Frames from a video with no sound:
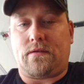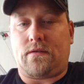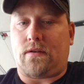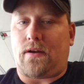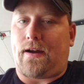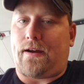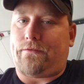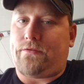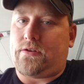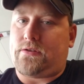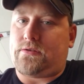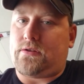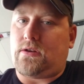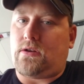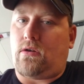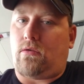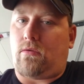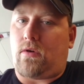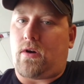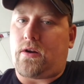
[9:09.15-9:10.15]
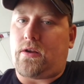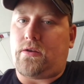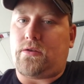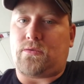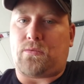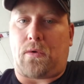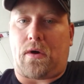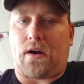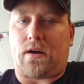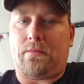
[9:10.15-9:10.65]
Obviously you don't want to use
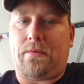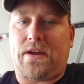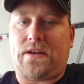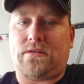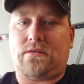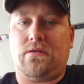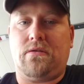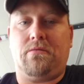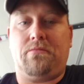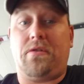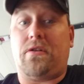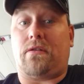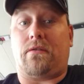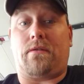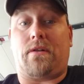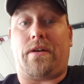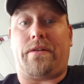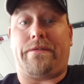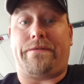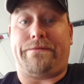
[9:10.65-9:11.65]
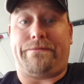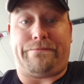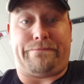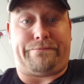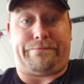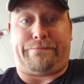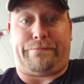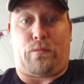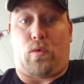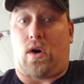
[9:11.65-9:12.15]
water-based lube, you're around
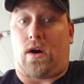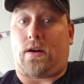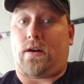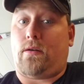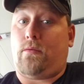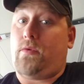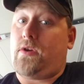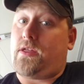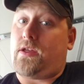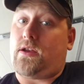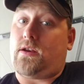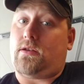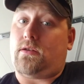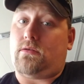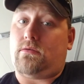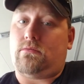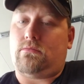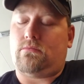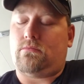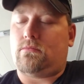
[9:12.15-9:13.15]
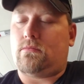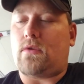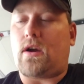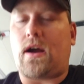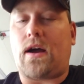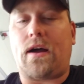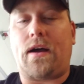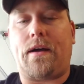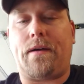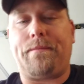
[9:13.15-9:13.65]
water with it.
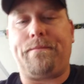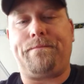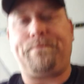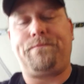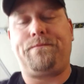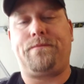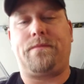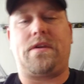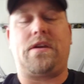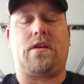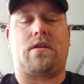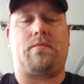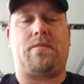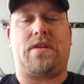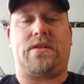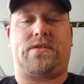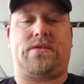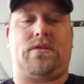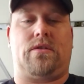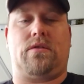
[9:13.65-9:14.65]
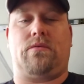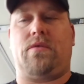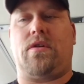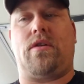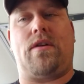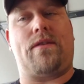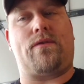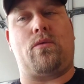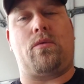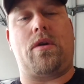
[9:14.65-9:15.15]
Here in Minnesota, we don't
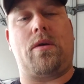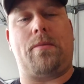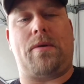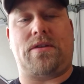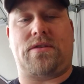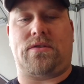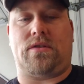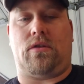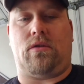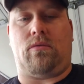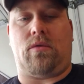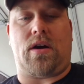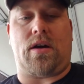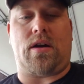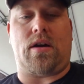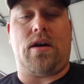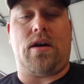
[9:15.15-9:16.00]
have to worry about salt water.